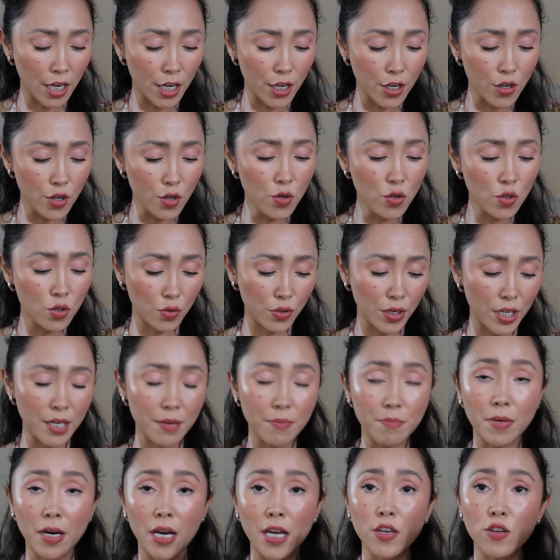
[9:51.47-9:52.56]
new cream
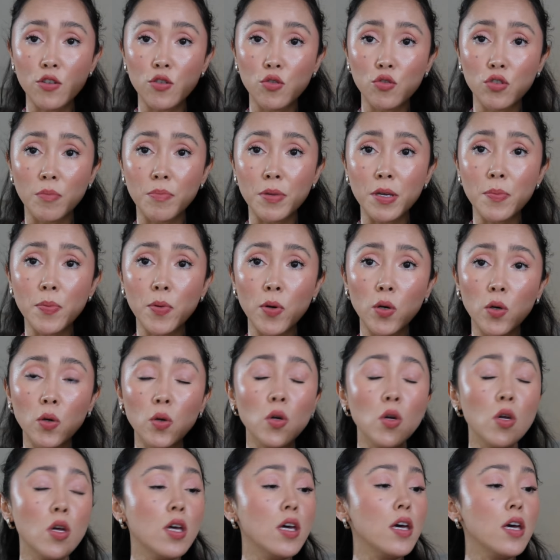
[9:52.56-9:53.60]
by You to the People.